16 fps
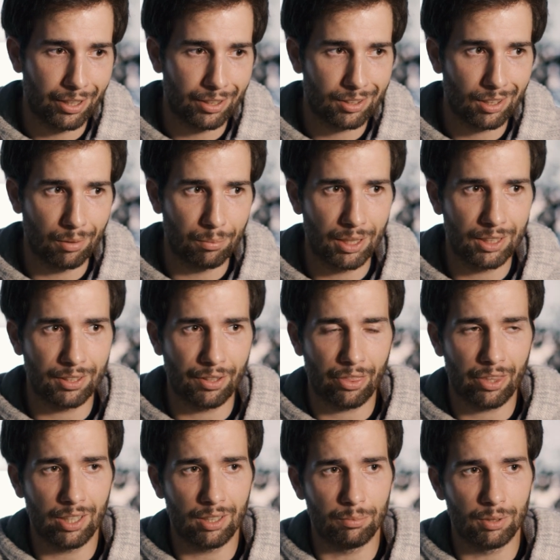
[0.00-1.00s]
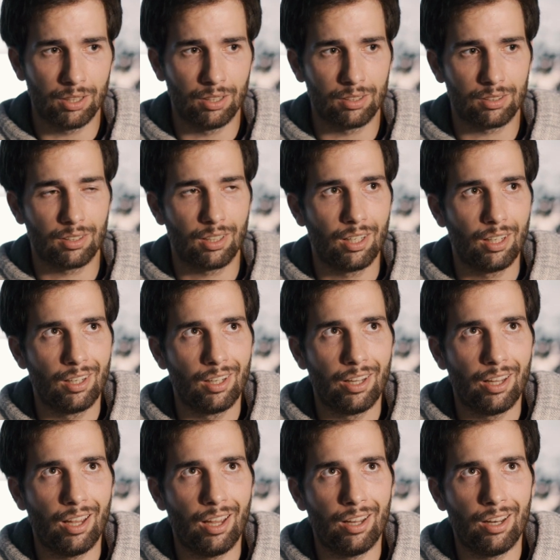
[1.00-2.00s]
it's an amazing thing because
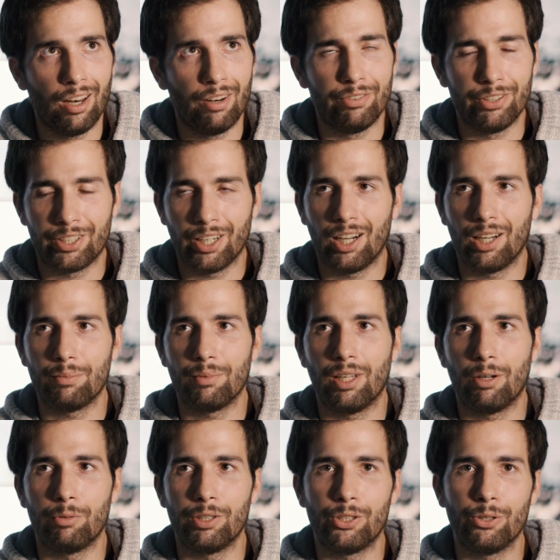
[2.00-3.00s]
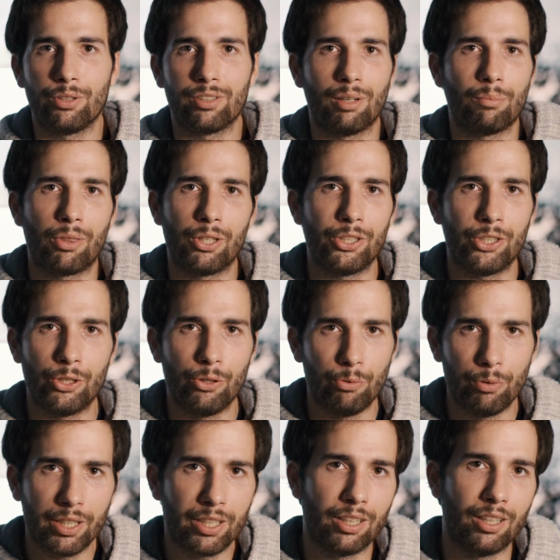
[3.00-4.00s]
every time that we do something to
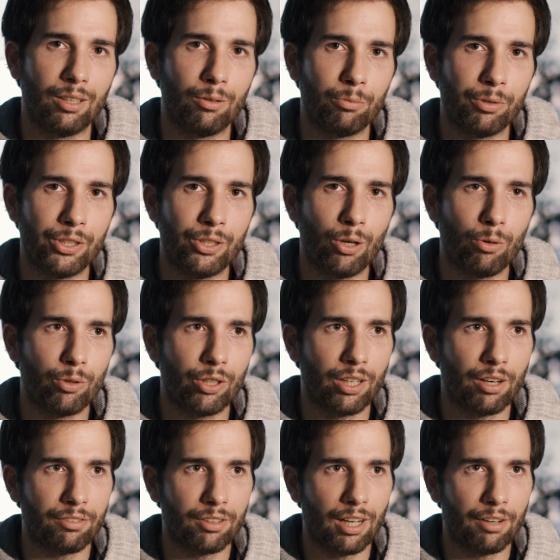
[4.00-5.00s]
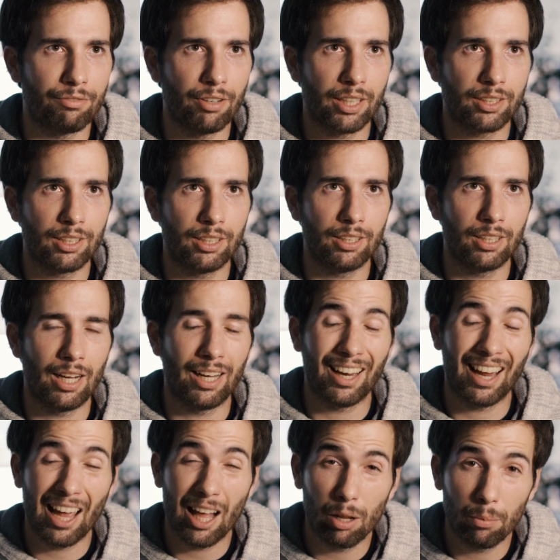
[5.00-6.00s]
Eureka, we know we're affecting and
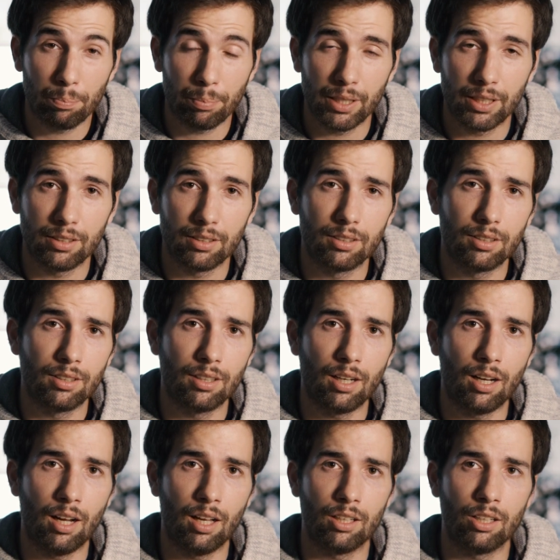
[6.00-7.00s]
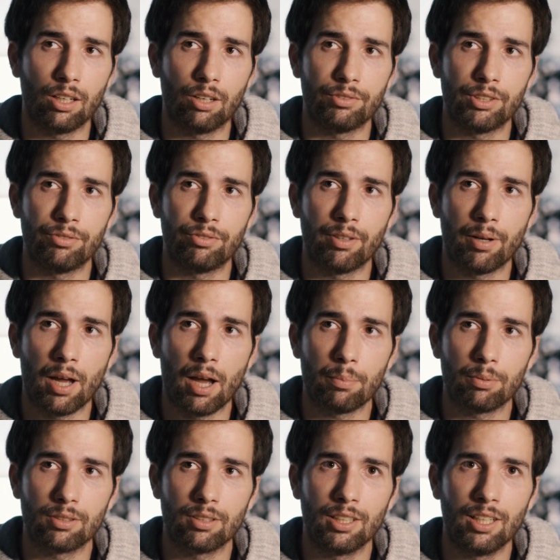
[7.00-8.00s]
helping a lot of different
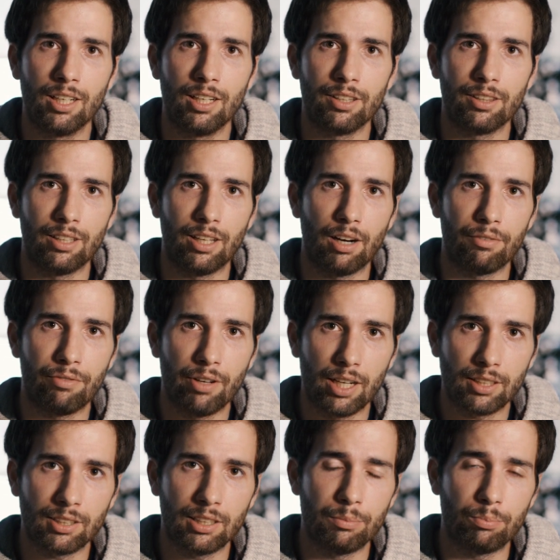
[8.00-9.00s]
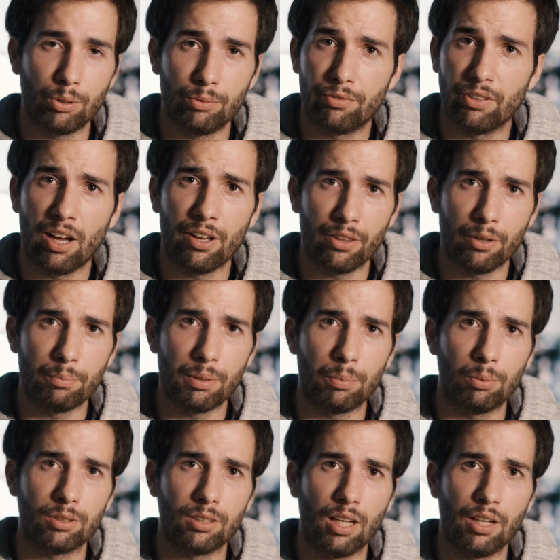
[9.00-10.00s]
apps that affects and improve other
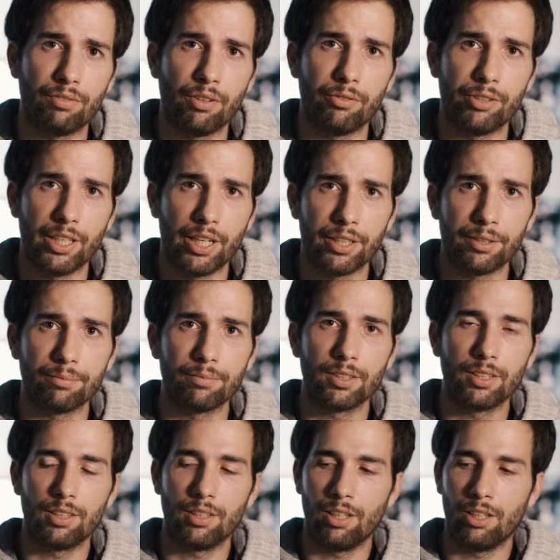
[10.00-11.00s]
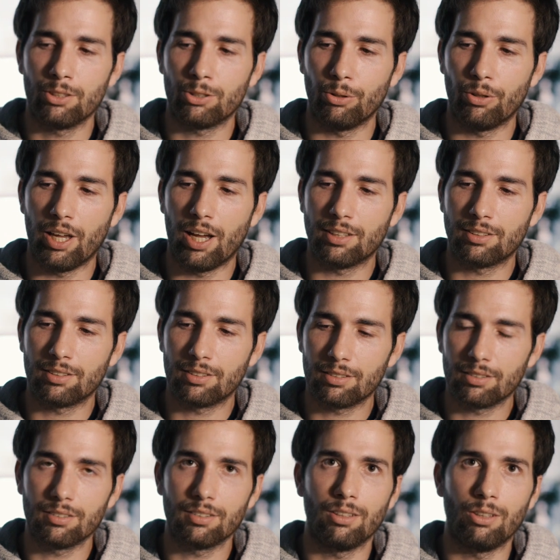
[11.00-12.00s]
people's life every day. So
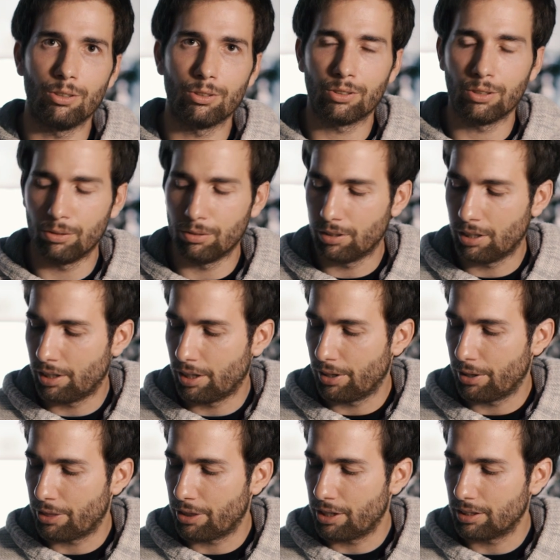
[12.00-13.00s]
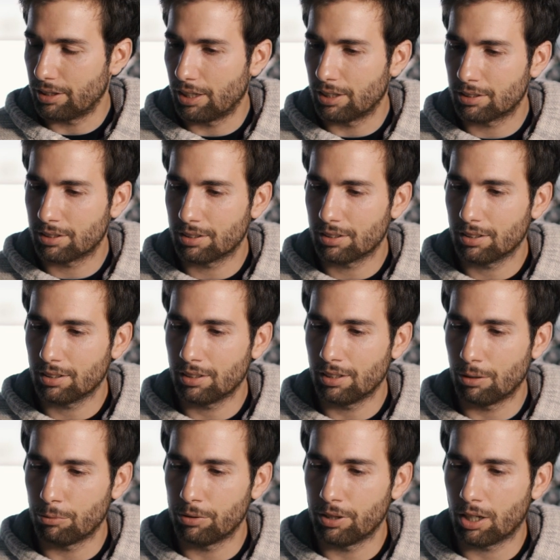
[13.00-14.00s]
that's also another thing
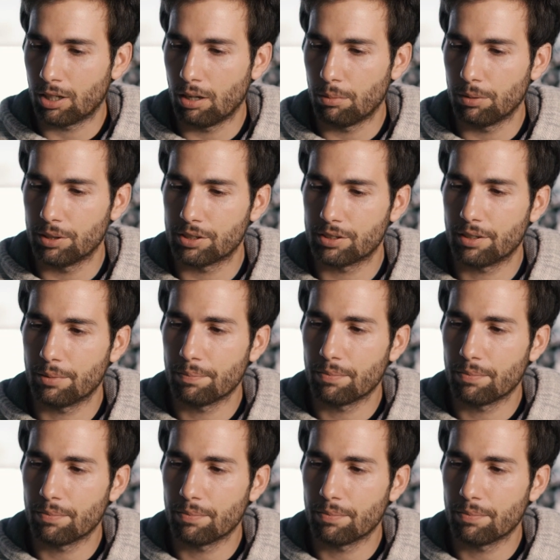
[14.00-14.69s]
that we accomplished.